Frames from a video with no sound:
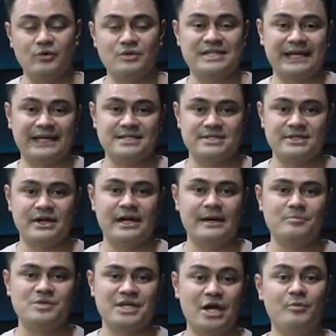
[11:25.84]
He would take his
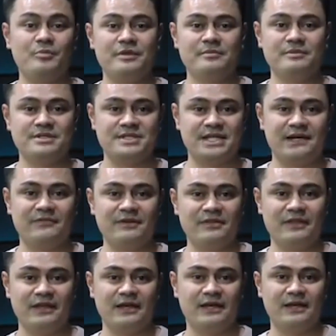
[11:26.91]
time to help them
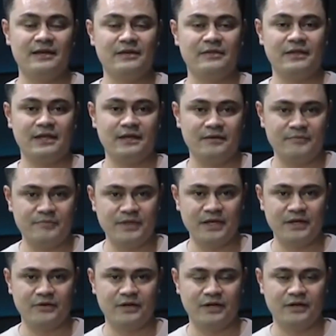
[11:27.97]
discover
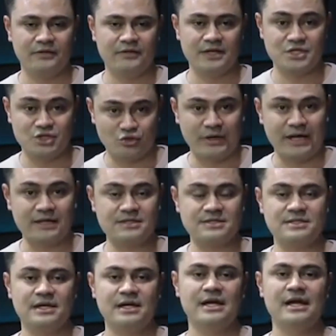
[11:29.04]
their
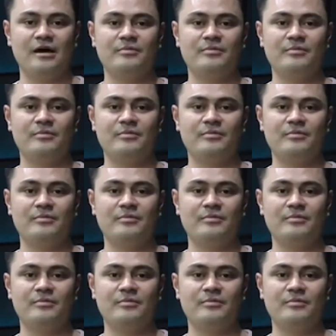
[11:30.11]
strengths,